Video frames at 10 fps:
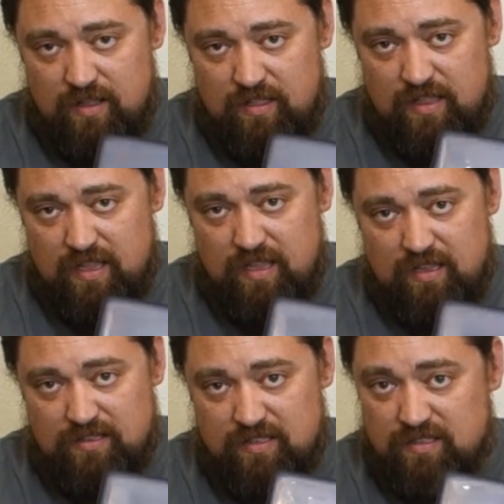
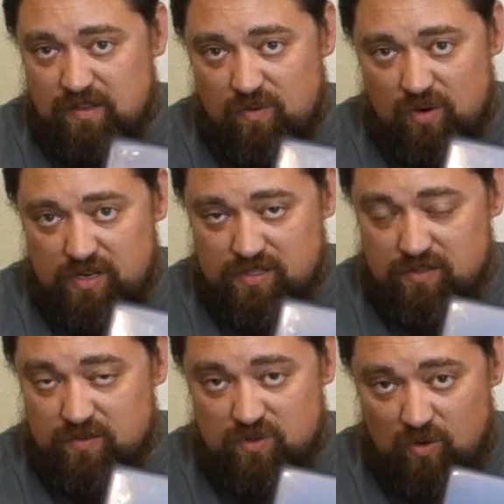the 64 gigs
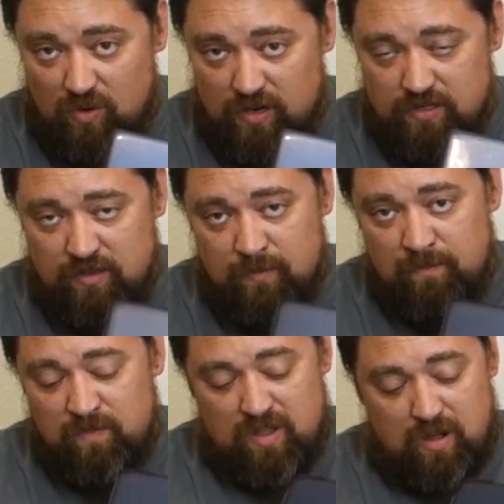of storage.
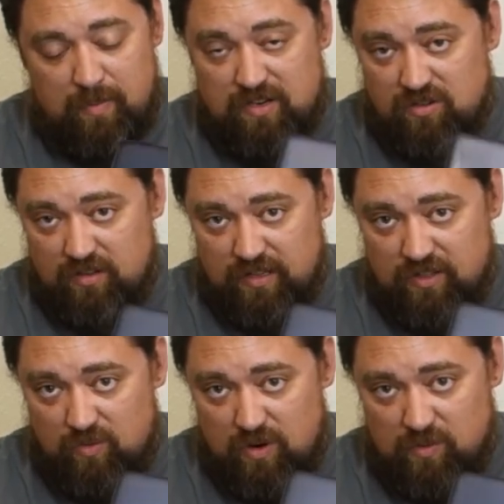I'll make sure I link
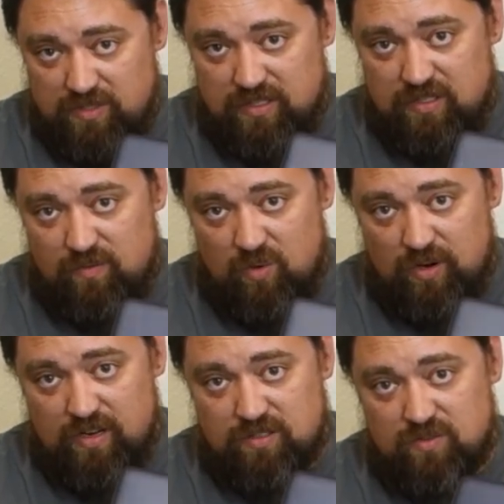the one with 64
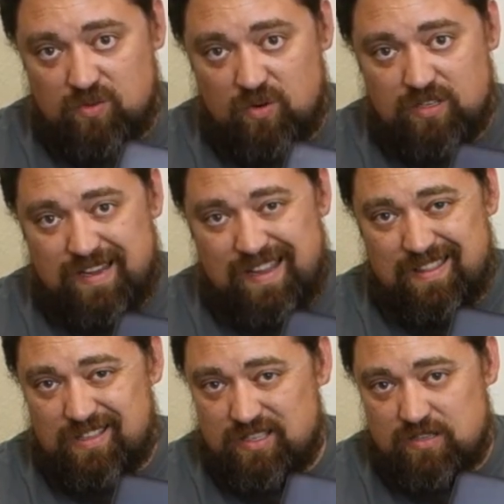gigs of storage
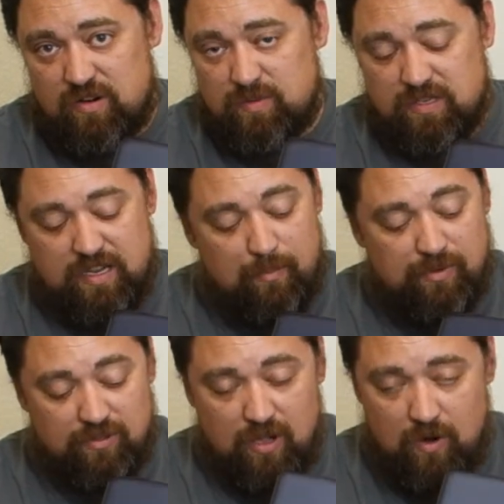in the description down
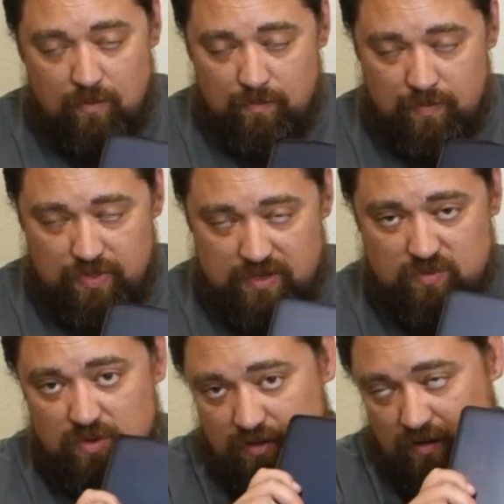below. This
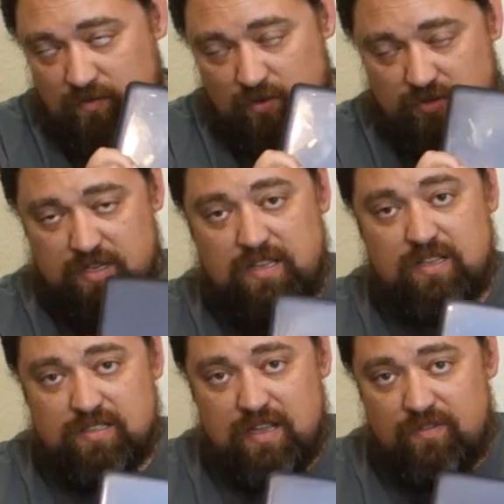one, unfortunately, it
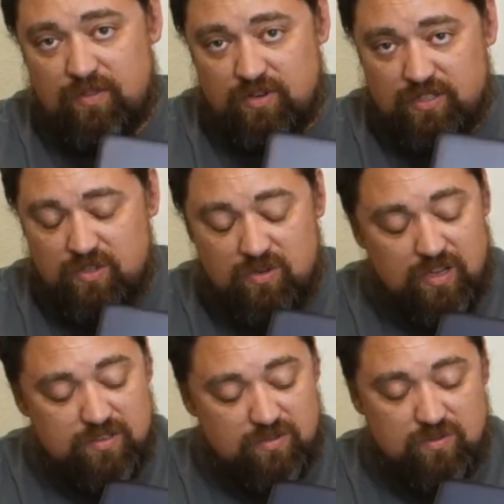does have 32
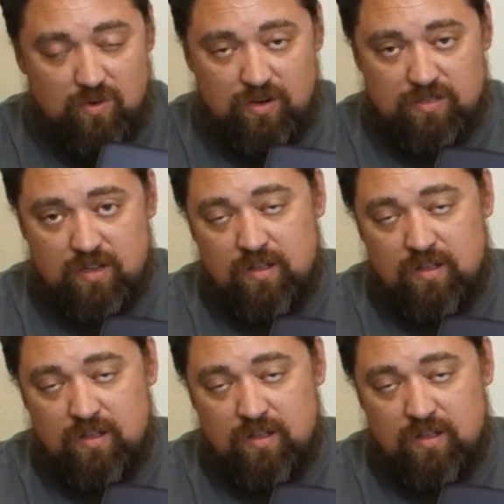gigs of storage,